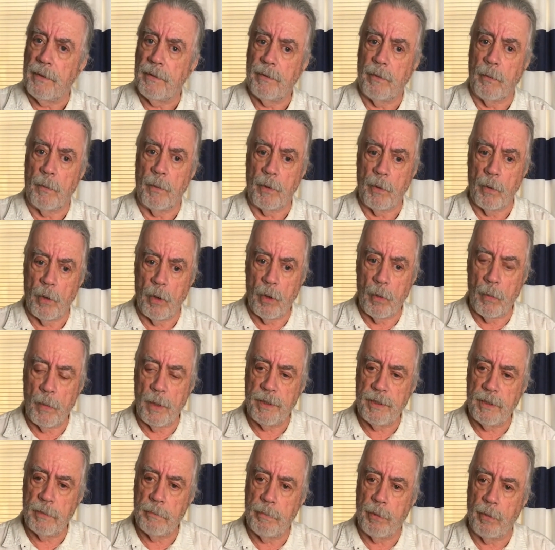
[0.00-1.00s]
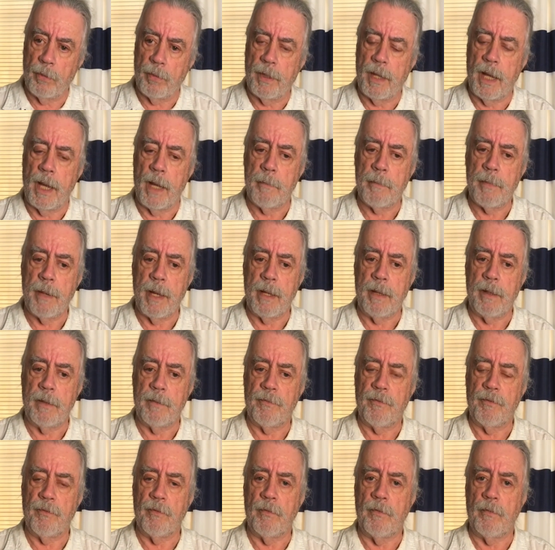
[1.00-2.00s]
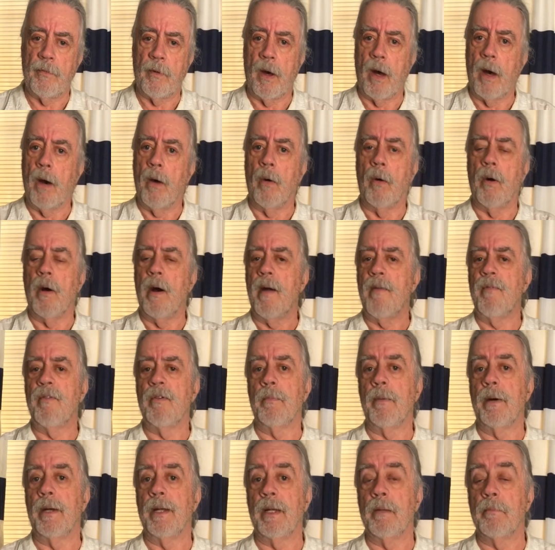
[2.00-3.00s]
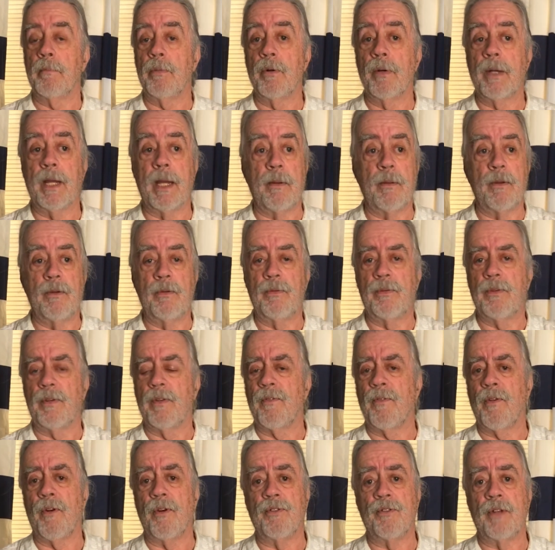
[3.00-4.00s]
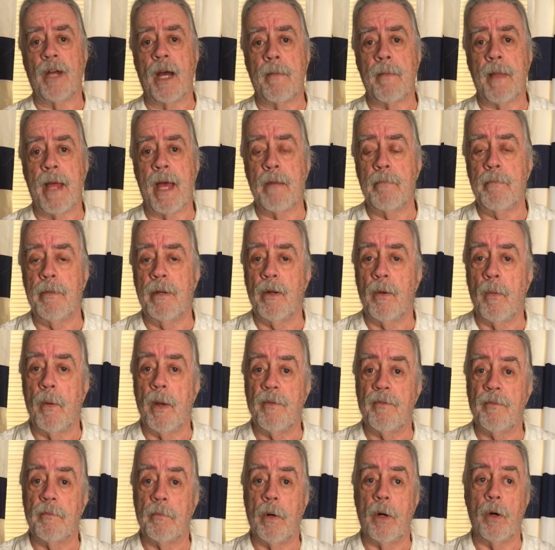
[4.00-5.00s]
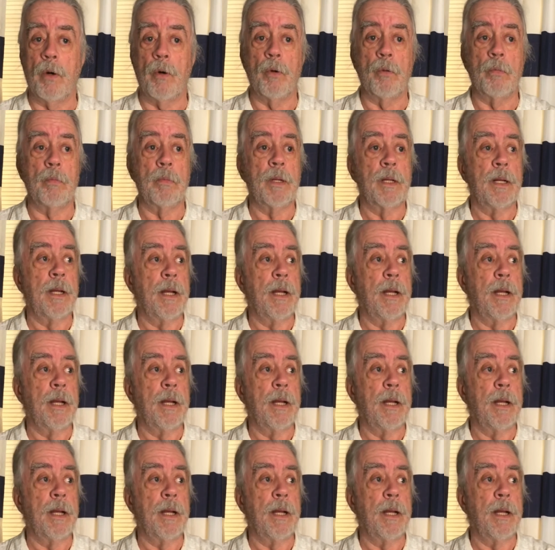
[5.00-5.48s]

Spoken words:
So we all went to boot camp, and for everybody in boot camp, it was the first time they had been away from home,